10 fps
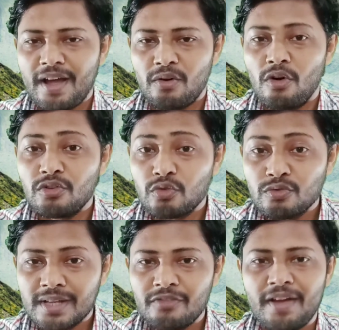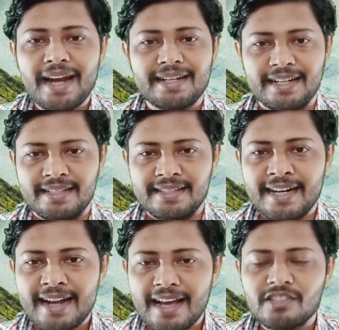or social factors
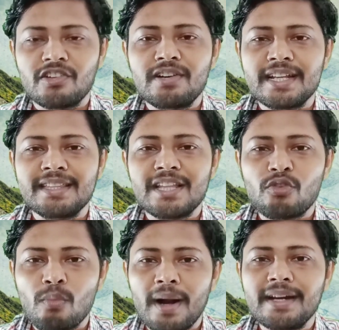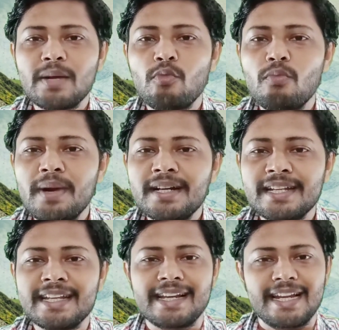that ushered in the Romantic movement
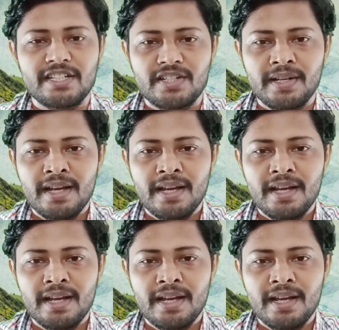in England.